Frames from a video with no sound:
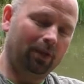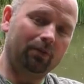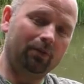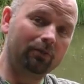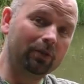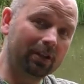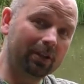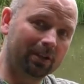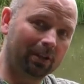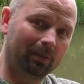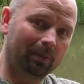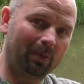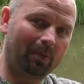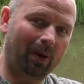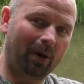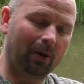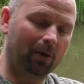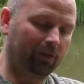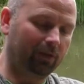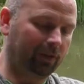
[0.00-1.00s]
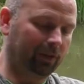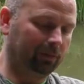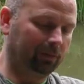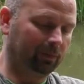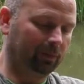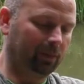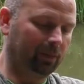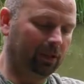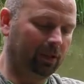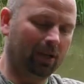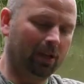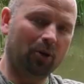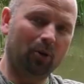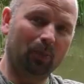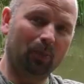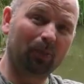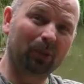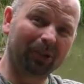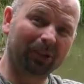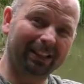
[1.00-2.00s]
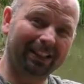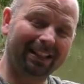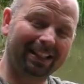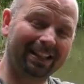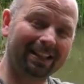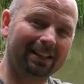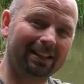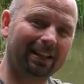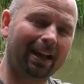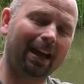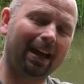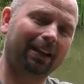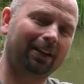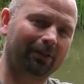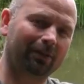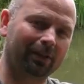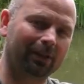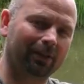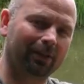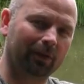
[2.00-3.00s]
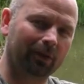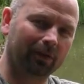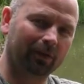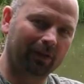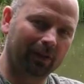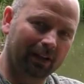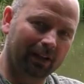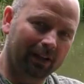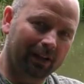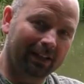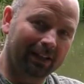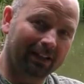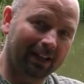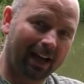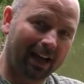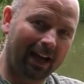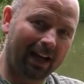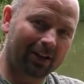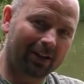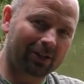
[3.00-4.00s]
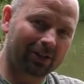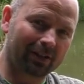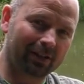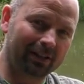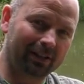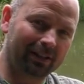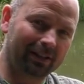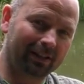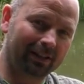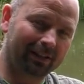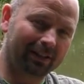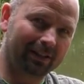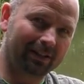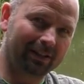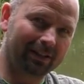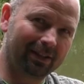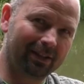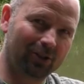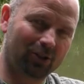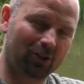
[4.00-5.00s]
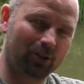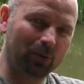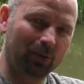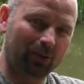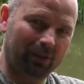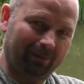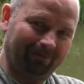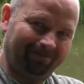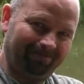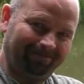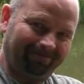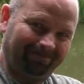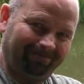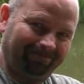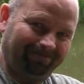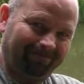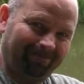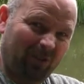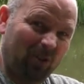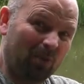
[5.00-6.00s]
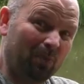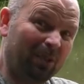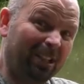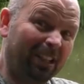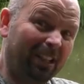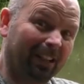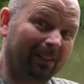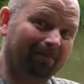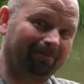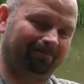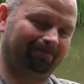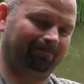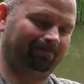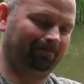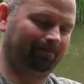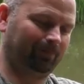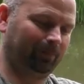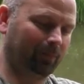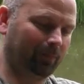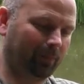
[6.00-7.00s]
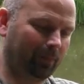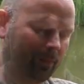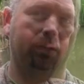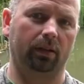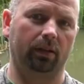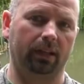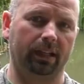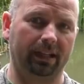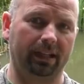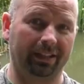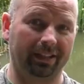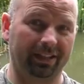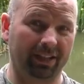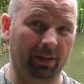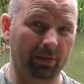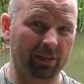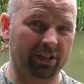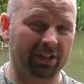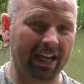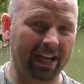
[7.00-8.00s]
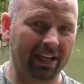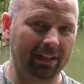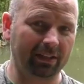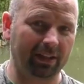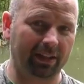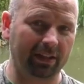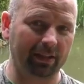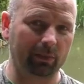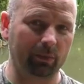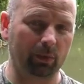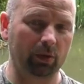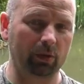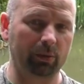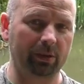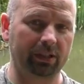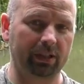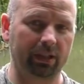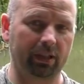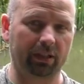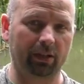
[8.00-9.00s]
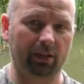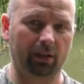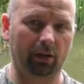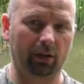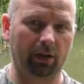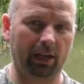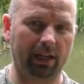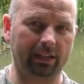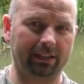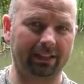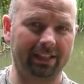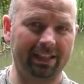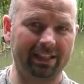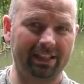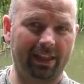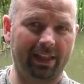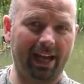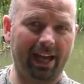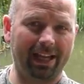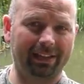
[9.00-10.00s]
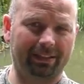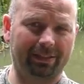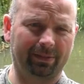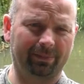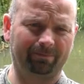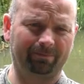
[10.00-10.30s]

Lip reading: Reasonably powerful, but is it accurate enough to actually shoot some dinner? Now, the second thing we're going to be taking a look at is that,